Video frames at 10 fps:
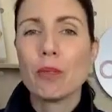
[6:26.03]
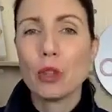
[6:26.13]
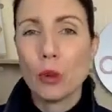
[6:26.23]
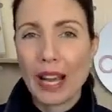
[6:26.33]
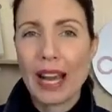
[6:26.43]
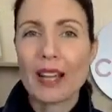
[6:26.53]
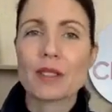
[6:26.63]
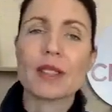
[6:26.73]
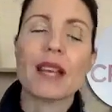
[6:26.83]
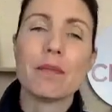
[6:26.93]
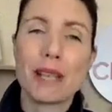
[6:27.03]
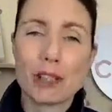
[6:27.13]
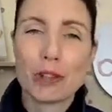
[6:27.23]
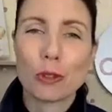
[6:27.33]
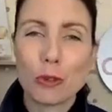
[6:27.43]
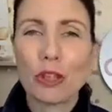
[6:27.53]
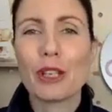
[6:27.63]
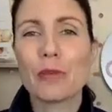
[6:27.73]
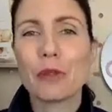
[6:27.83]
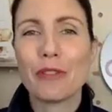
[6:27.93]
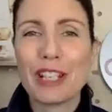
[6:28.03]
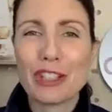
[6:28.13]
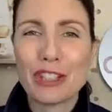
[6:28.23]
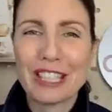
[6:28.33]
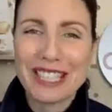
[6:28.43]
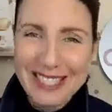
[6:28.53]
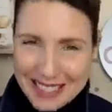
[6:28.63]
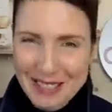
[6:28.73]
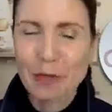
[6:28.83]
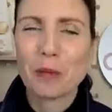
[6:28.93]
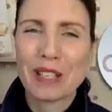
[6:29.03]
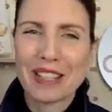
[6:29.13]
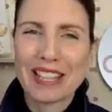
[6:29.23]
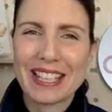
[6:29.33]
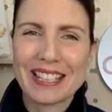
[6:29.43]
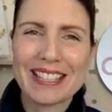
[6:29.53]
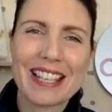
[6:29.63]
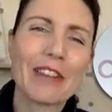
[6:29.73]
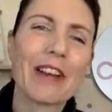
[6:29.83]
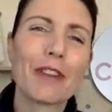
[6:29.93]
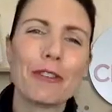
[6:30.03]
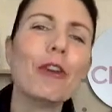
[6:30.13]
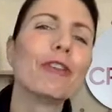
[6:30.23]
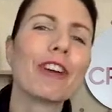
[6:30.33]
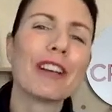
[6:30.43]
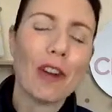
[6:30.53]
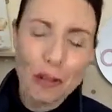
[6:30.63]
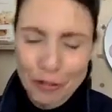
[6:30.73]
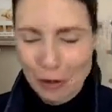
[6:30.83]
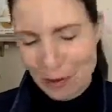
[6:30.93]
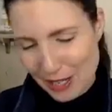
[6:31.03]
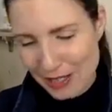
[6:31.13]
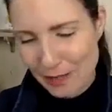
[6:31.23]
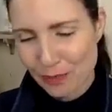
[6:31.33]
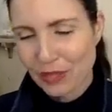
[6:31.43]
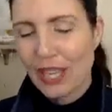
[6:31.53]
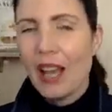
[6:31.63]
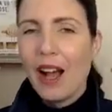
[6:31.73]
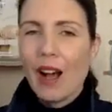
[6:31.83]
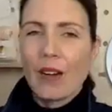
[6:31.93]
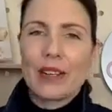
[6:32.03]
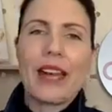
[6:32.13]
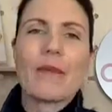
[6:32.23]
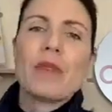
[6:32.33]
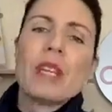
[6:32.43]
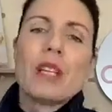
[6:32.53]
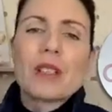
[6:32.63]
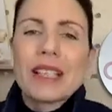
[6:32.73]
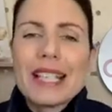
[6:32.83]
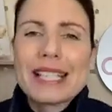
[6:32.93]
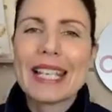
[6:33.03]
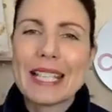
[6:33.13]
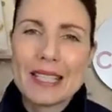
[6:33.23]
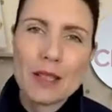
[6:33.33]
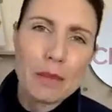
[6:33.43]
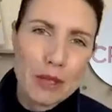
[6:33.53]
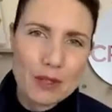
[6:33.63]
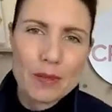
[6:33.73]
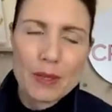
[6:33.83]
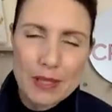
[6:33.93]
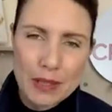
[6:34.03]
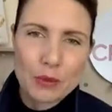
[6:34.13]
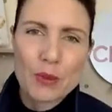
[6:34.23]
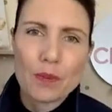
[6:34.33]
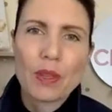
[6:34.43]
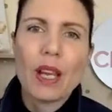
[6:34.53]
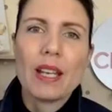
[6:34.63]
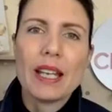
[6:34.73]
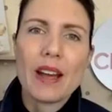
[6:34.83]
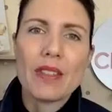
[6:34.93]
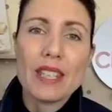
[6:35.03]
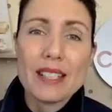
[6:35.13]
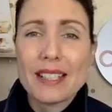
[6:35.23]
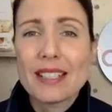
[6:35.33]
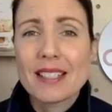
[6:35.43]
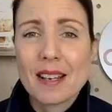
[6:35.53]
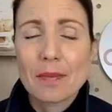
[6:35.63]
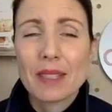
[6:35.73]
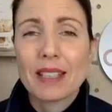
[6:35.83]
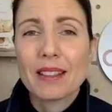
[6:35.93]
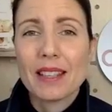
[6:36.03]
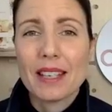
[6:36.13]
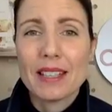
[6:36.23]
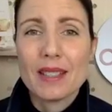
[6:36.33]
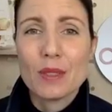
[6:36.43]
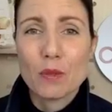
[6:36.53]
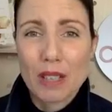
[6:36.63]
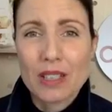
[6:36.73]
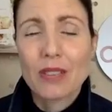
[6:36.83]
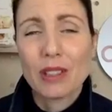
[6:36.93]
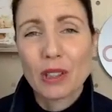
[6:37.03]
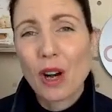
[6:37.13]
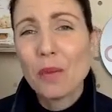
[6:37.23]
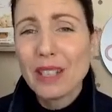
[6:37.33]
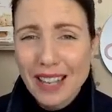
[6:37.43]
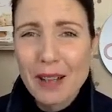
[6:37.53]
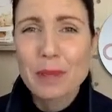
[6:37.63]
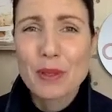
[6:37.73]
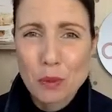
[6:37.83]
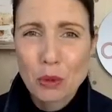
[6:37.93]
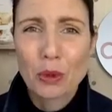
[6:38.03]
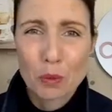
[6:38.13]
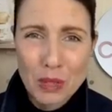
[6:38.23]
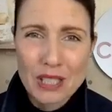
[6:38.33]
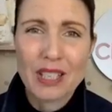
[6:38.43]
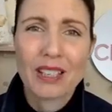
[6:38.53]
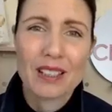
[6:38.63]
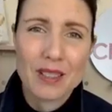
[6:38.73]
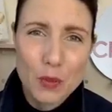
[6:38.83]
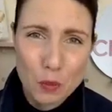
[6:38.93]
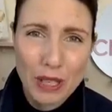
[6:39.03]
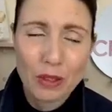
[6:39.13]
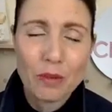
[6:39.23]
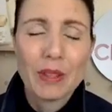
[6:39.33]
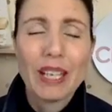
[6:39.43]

your house and make sure that prevention is one of the things that are at the forefront of your mind. Okay, so let's get into the burns themselves. Now, this is something that is relatively common and happens more in winter as well.